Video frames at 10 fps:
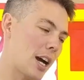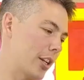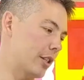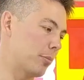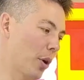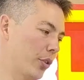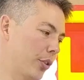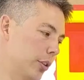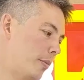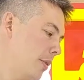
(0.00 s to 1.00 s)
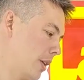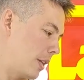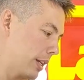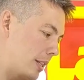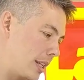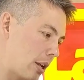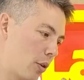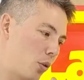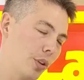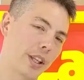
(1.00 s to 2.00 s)
guard to both of them, you can see
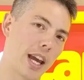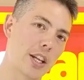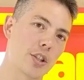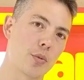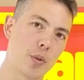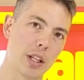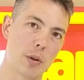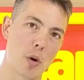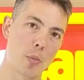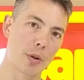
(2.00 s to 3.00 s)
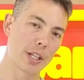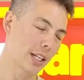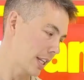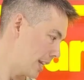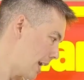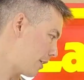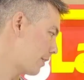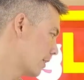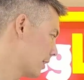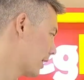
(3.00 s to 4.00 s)
all the gauges are really well protected now.
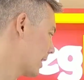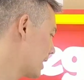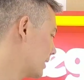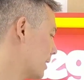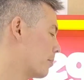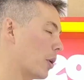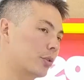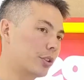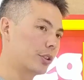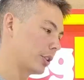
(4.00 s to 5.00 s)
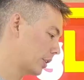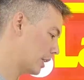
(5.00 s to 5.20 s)
I can easily bolt it to